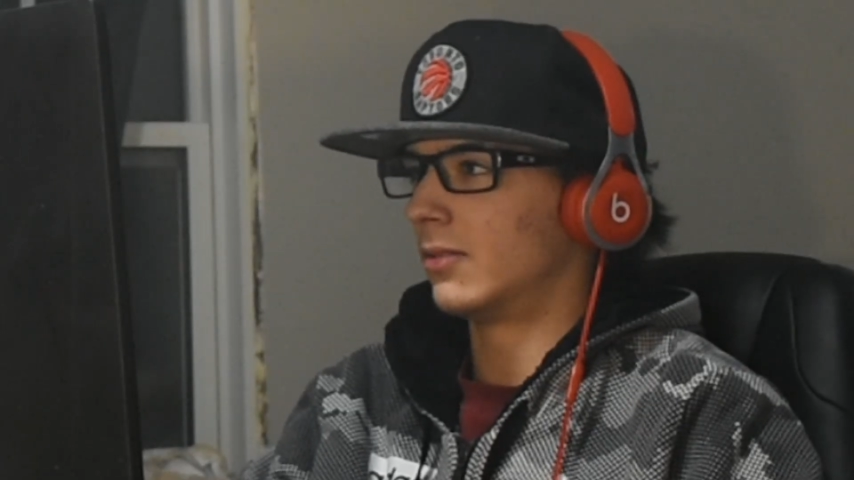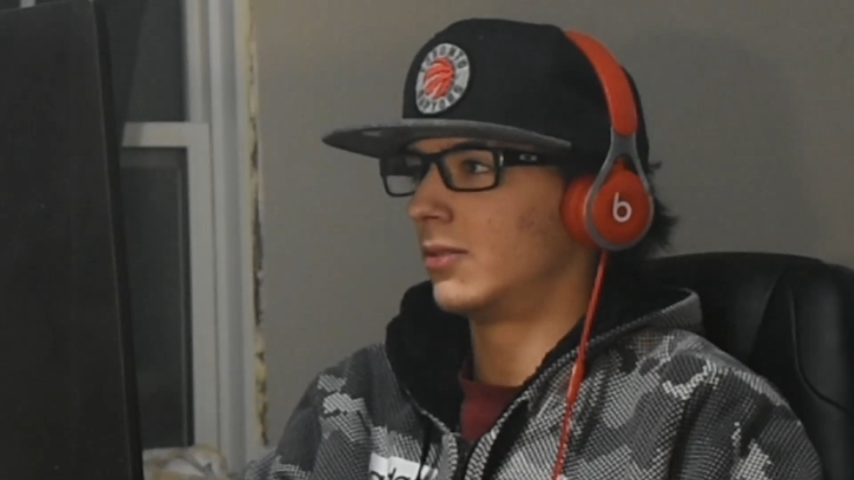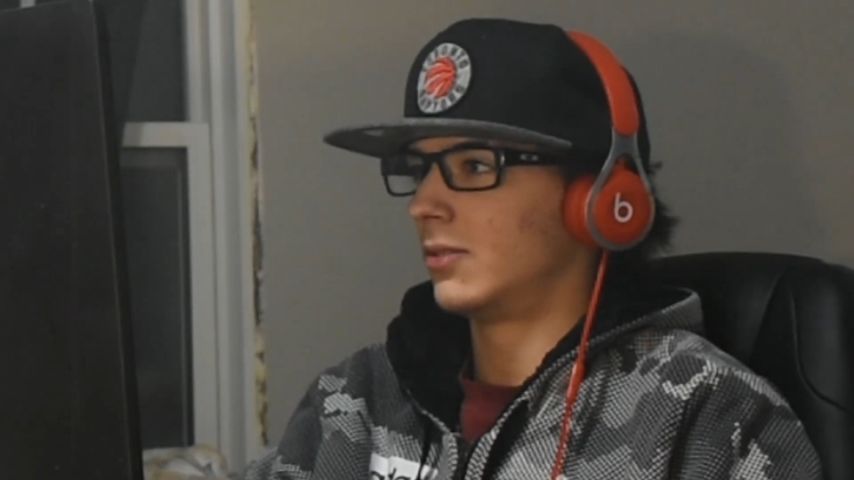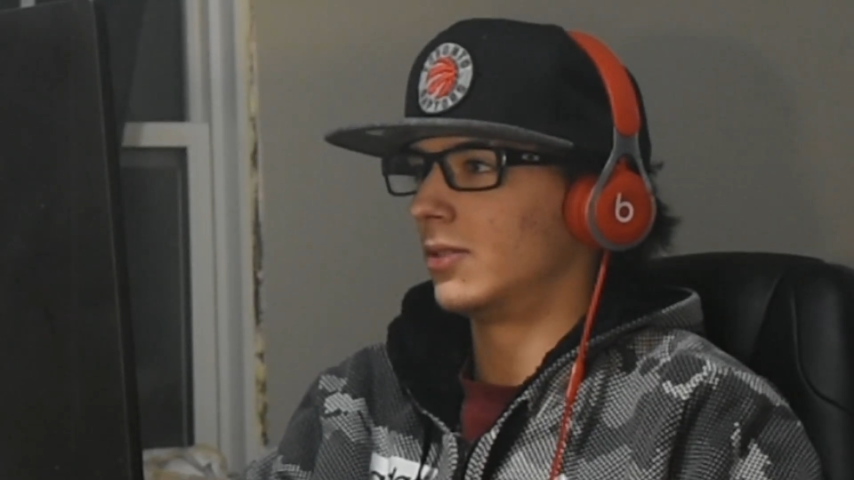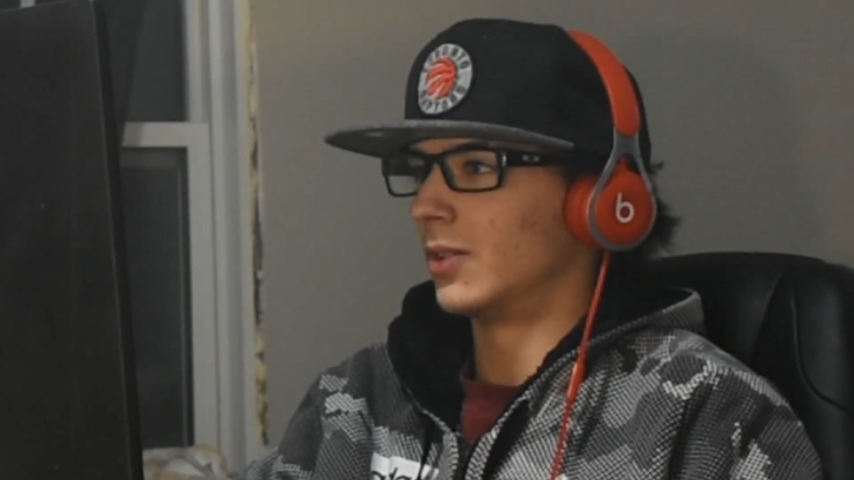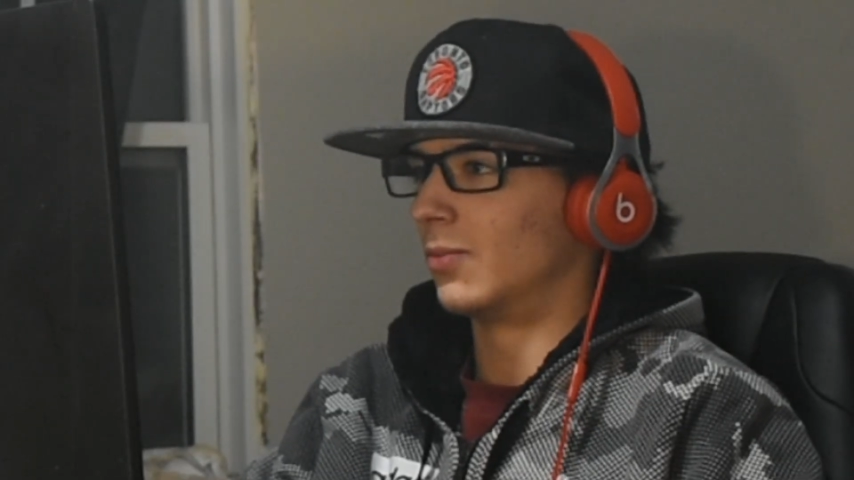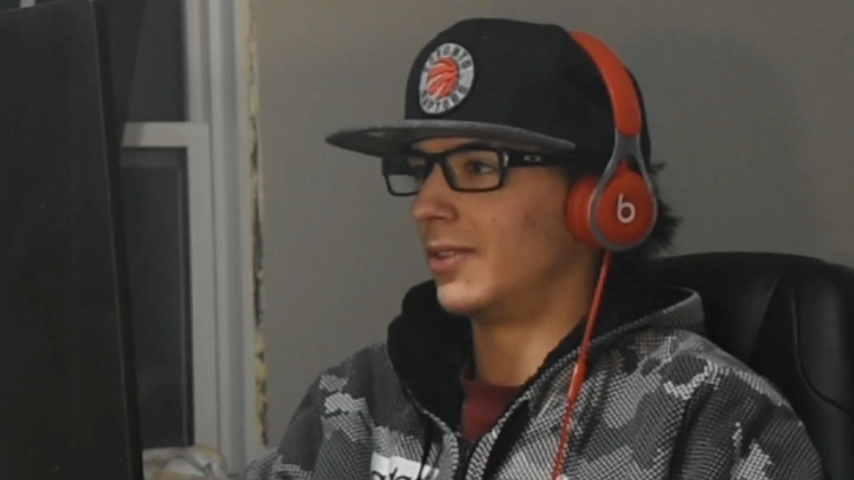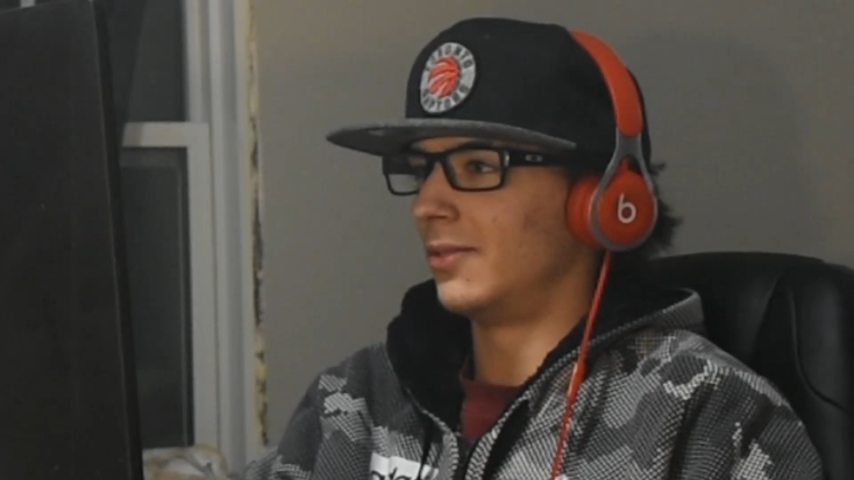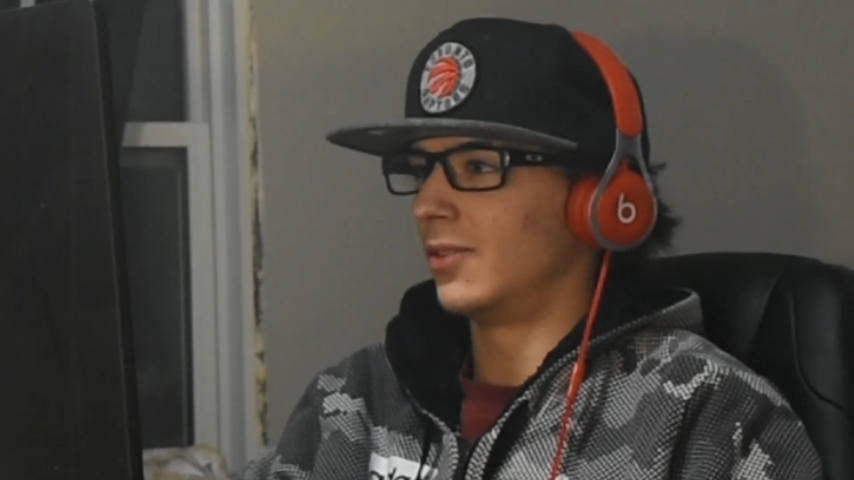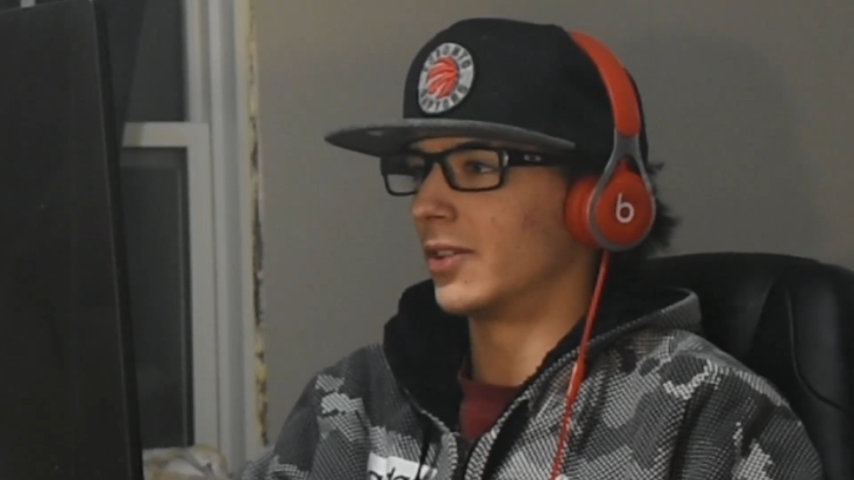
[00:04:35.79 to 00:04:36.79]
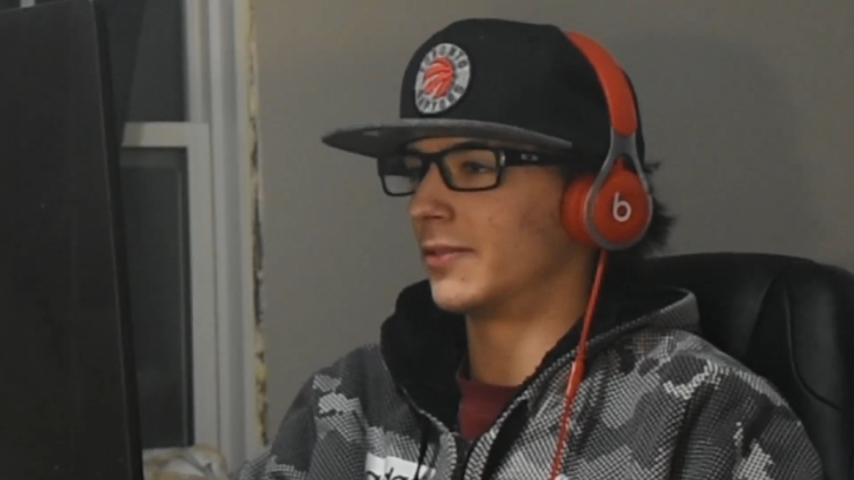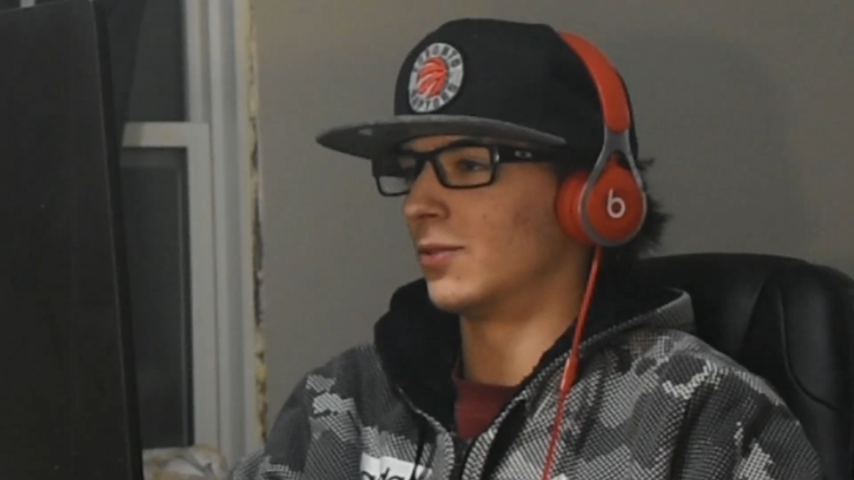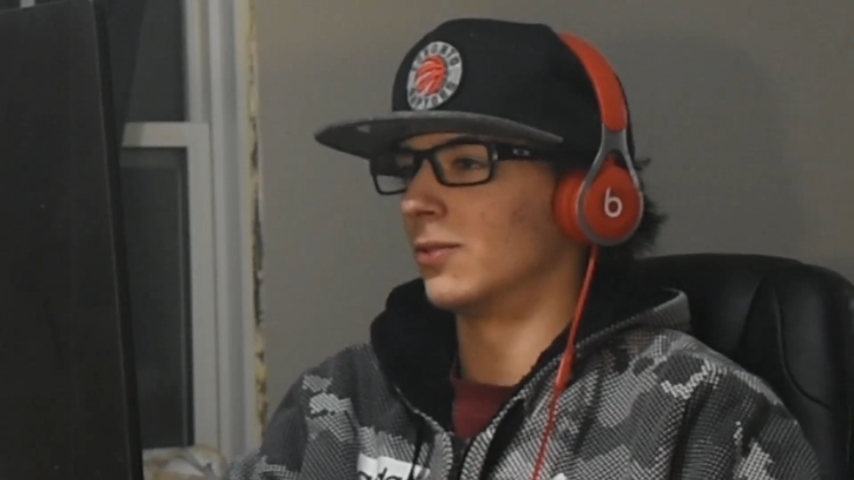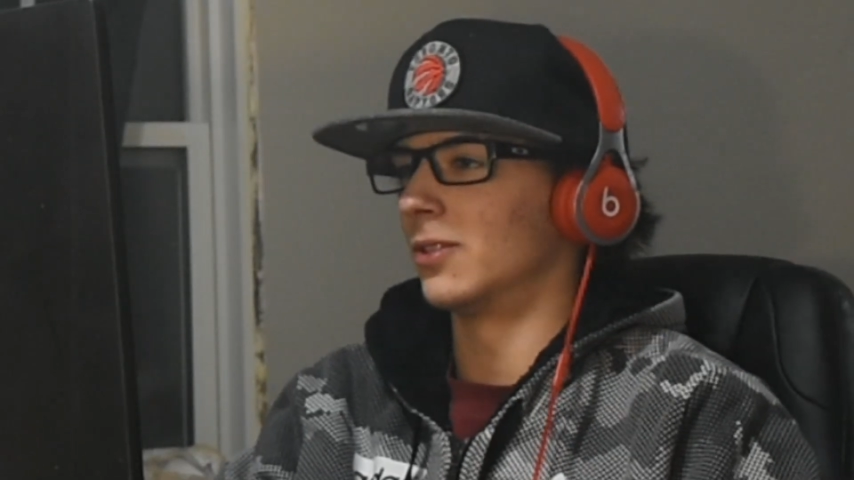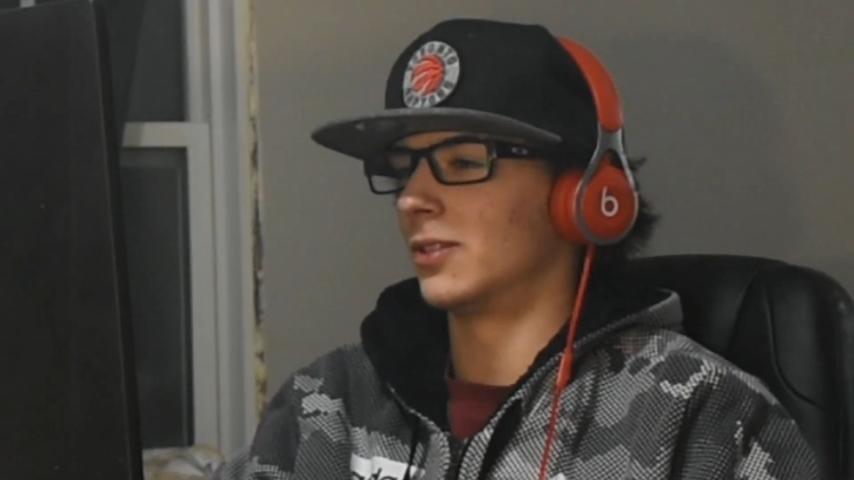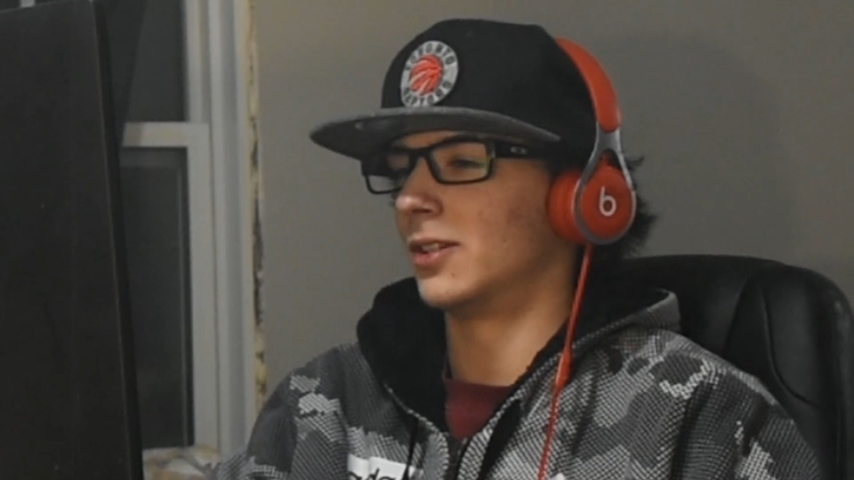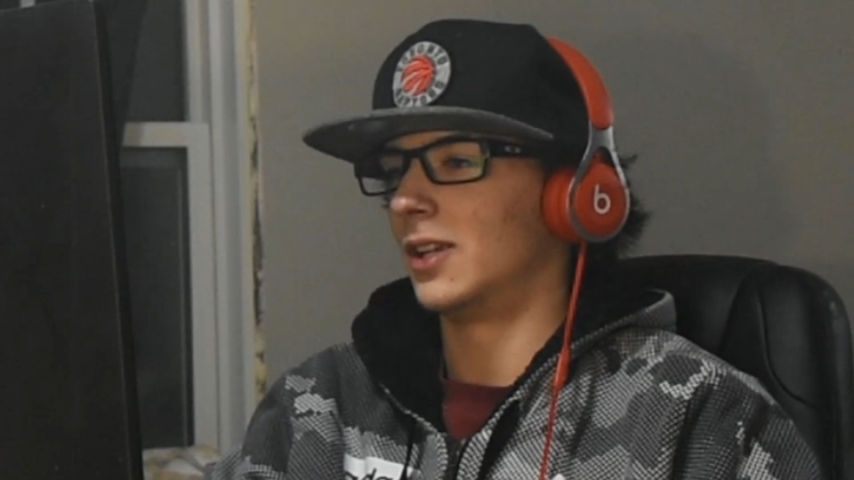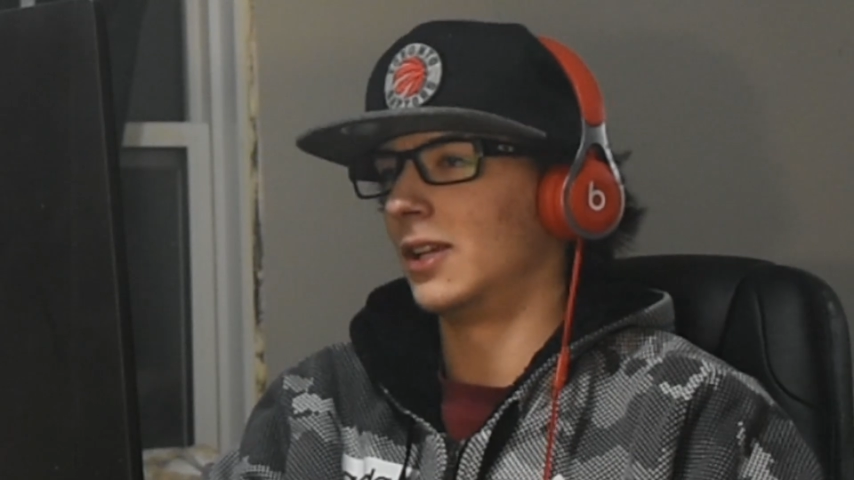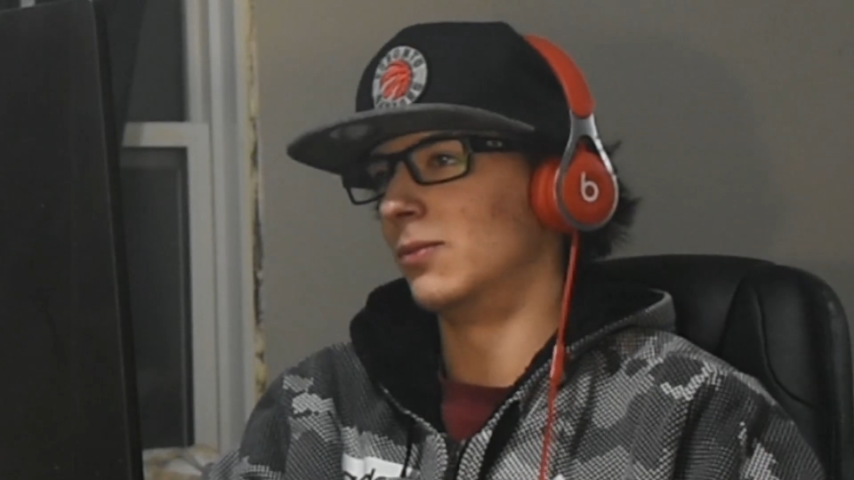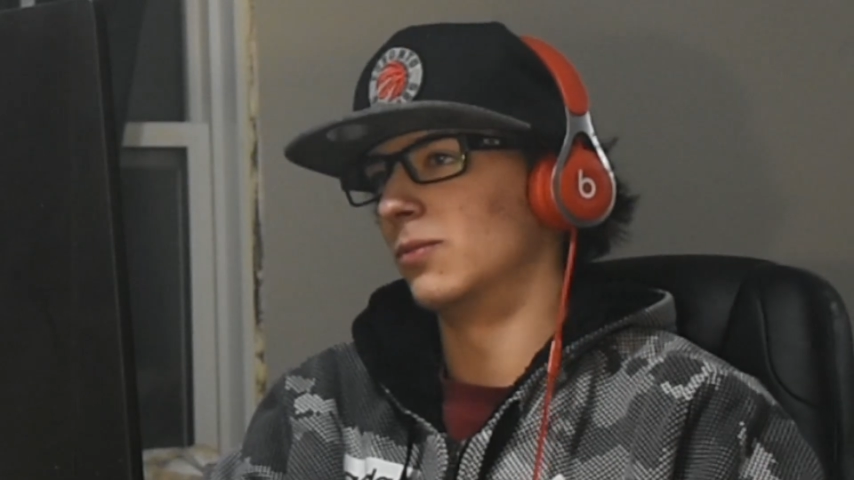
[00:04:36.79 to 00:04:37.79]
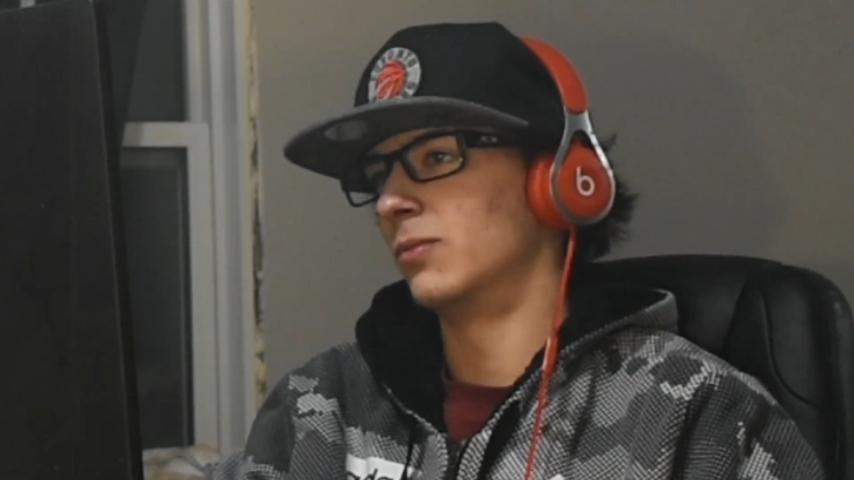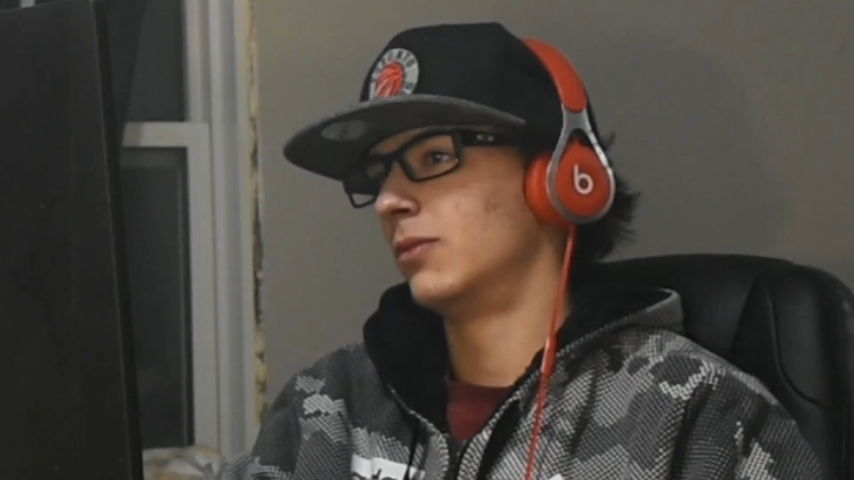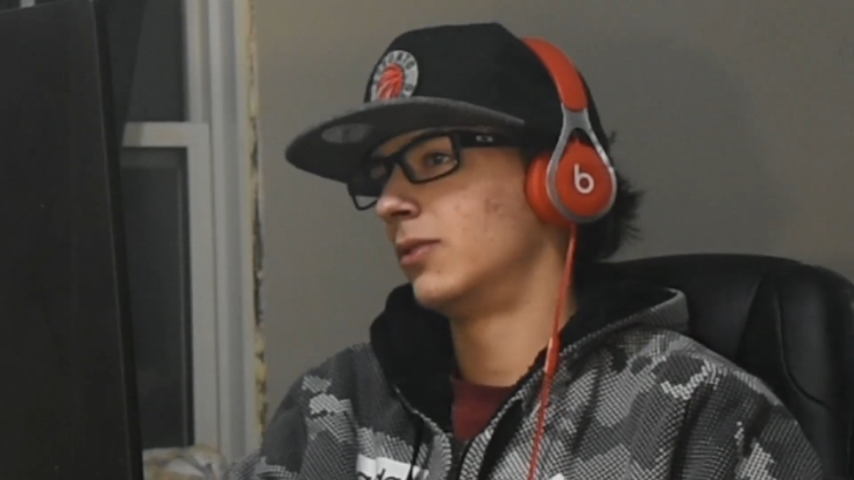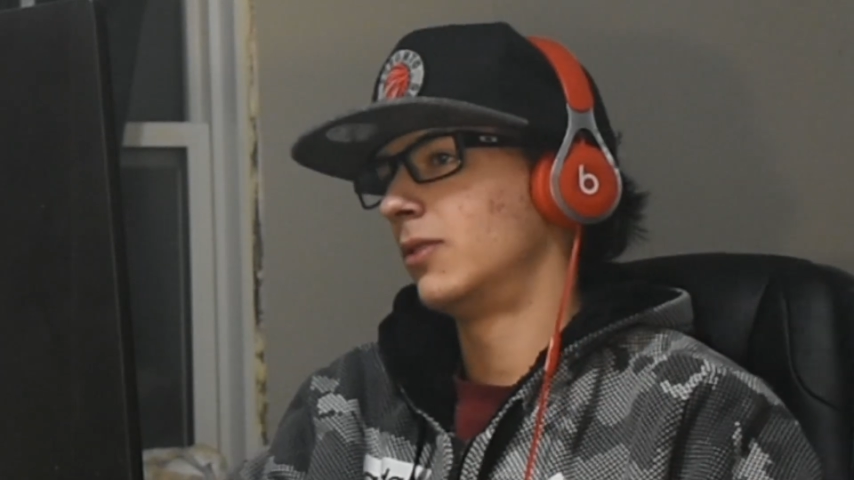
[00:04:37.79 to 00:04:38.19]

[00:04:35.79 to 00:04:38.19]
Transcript: you know? Like, what do you look for, and